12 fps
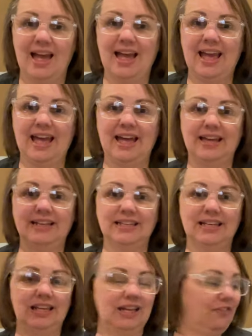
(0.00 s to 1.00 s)
And
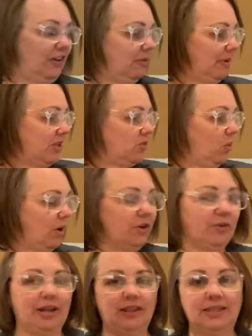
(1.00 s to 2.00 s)
if anybody's
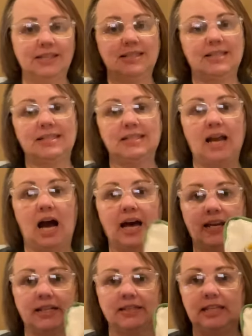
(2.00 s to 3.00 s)
wondering, this is
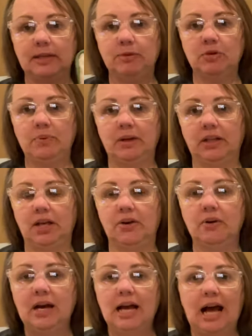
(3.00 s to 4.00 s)
not a Temu pillow.